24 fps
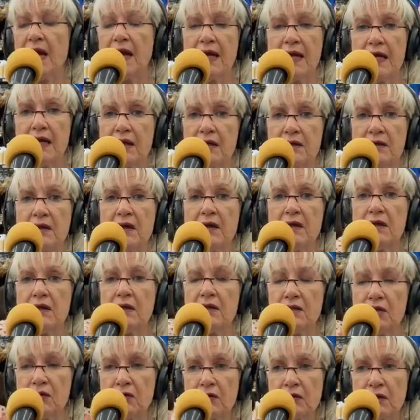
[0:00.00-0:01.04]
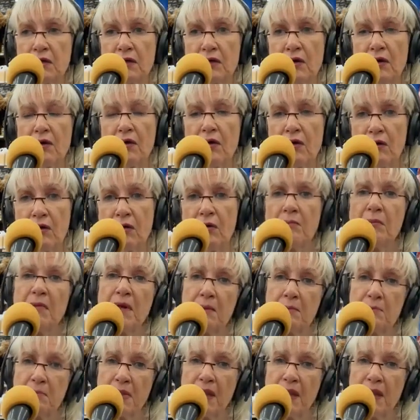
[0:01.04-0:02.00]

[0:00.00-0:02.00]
And you can go home,